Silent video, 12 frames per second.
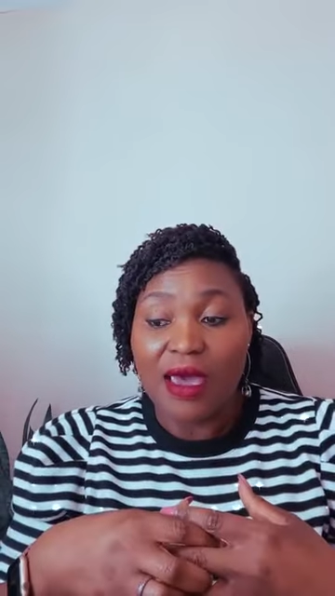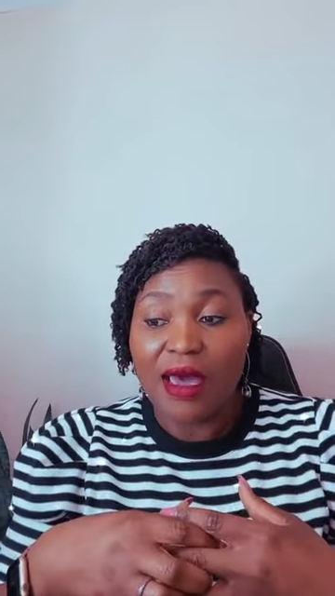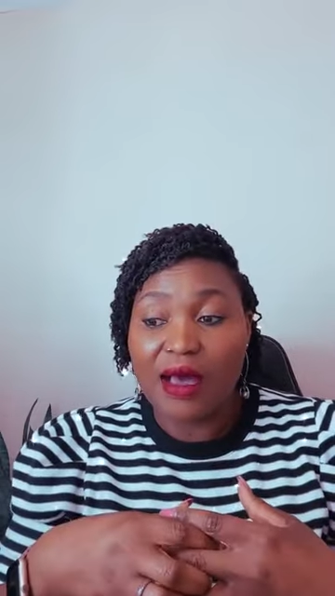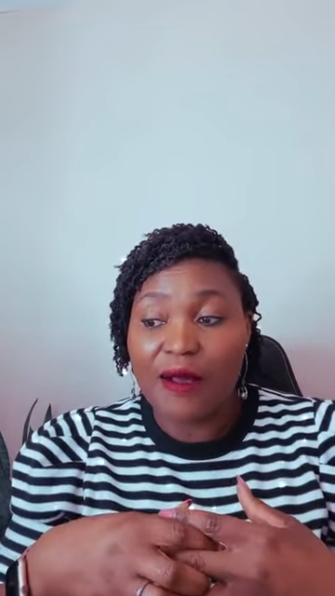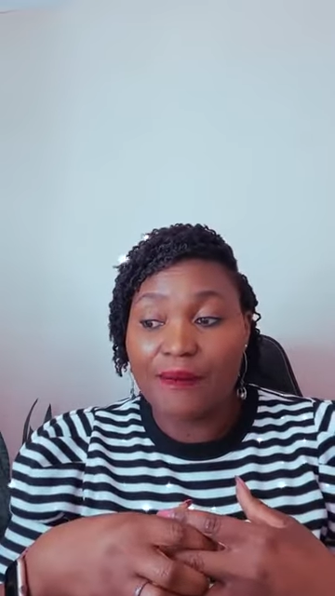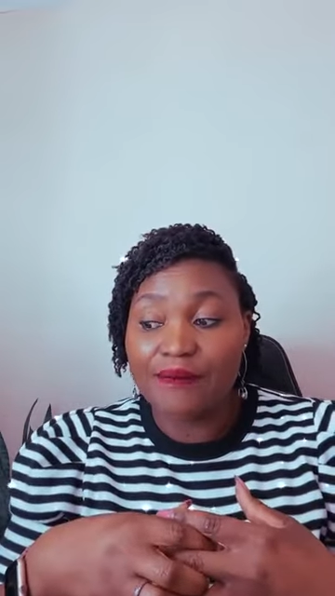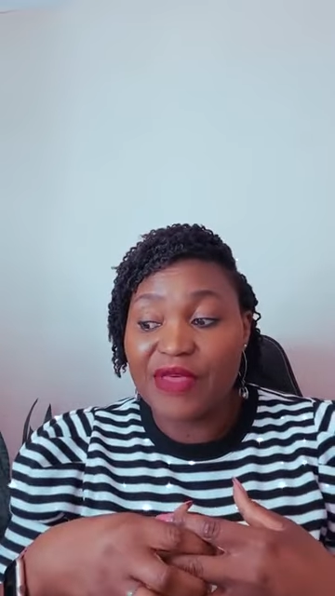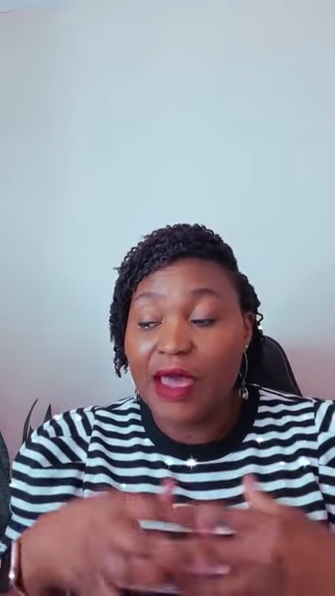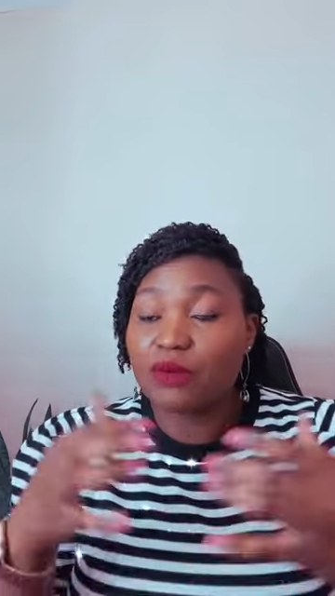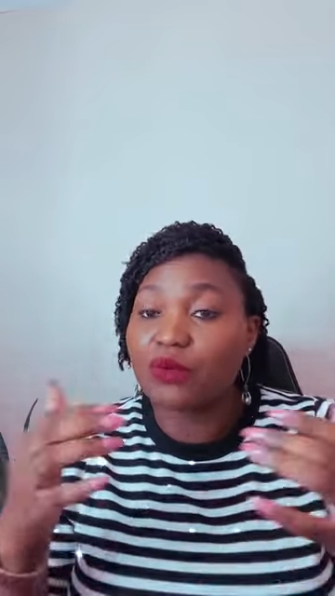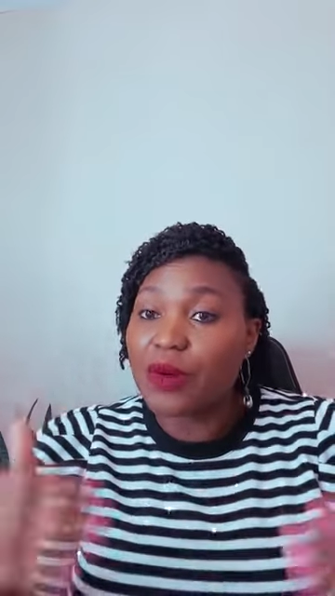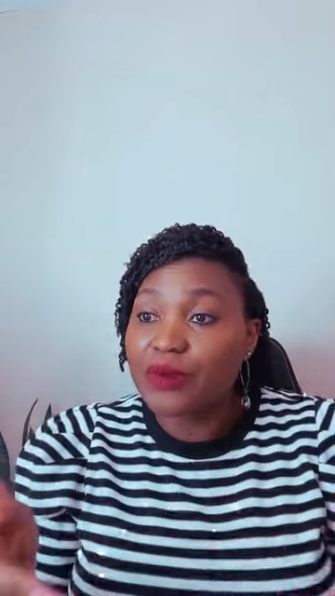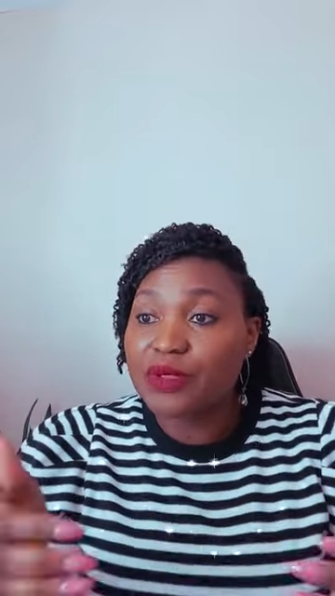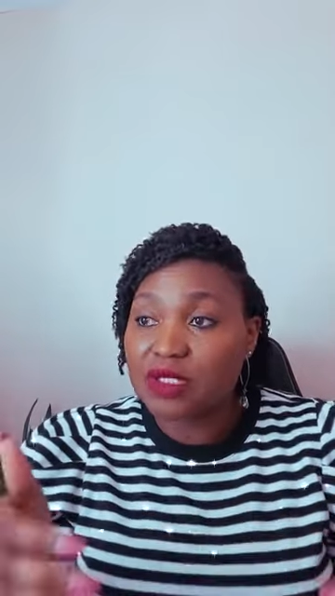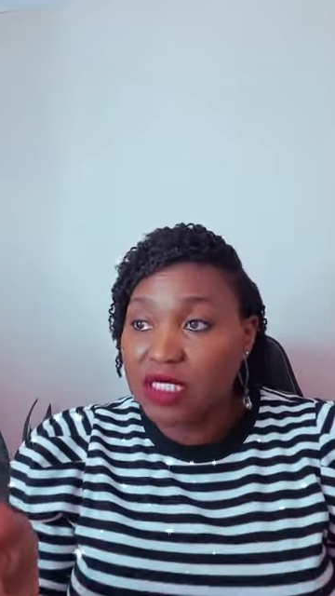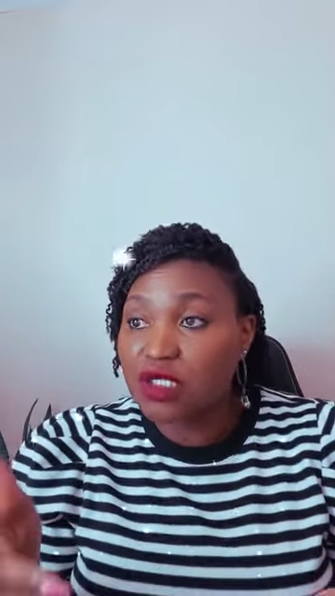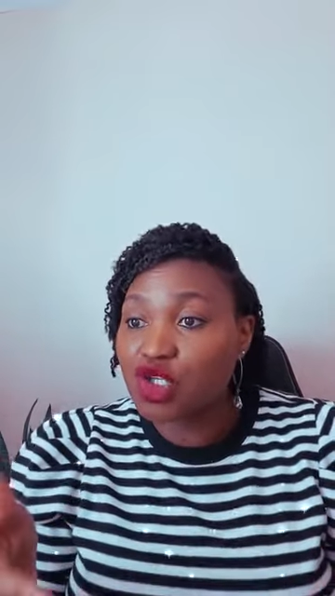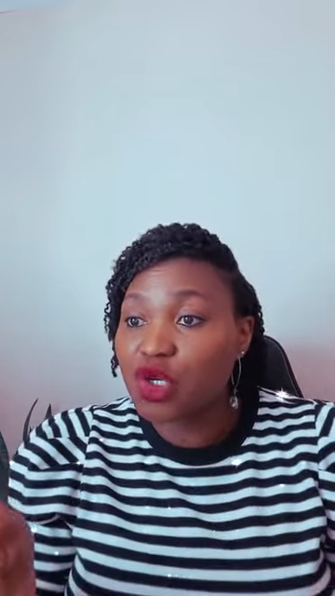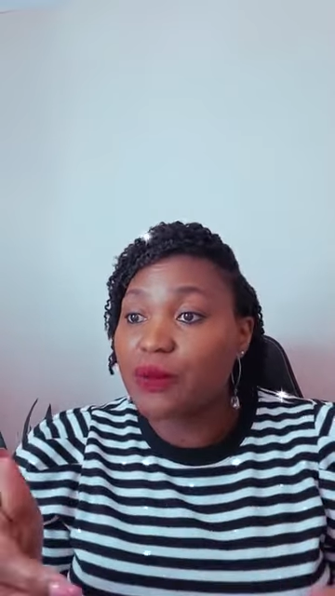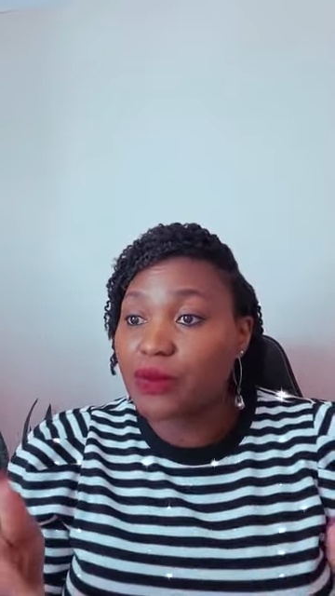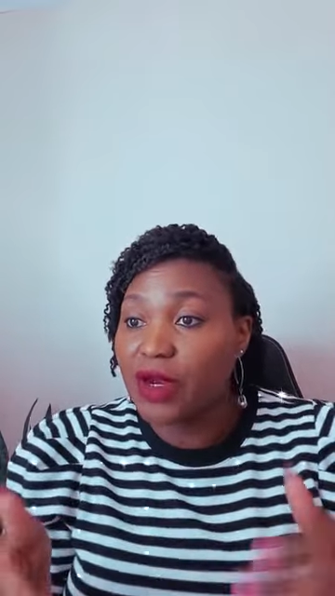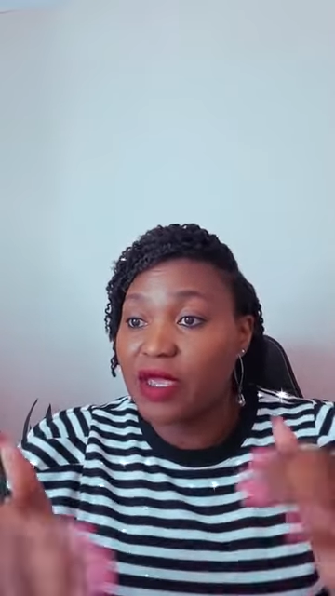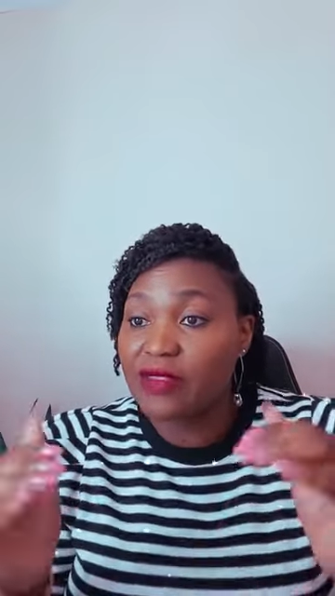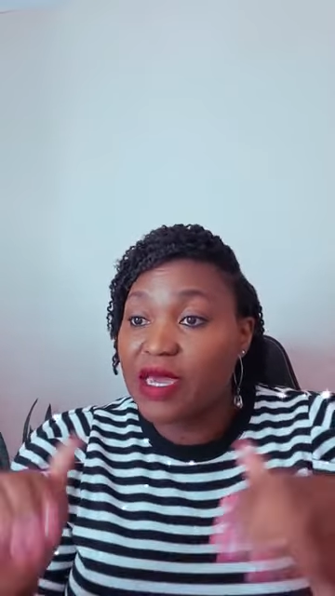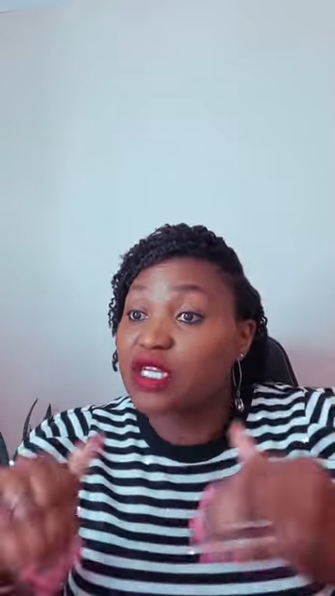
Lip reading: that represents your brand,